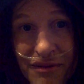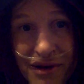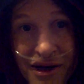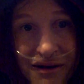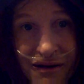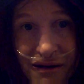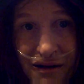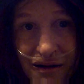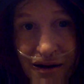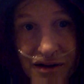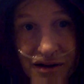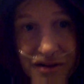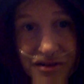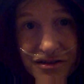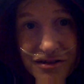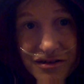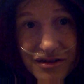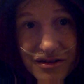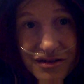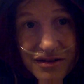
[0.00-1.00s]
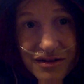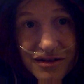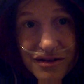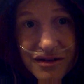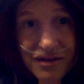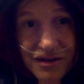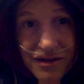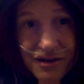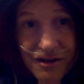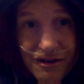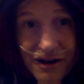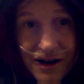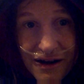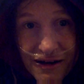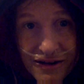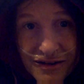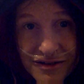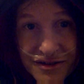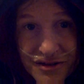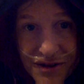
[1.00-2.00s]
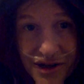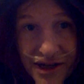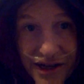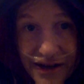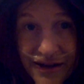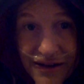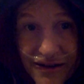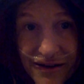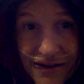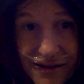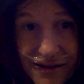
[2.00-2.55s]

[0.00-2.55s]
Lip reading: Maybe not. You guys, okay?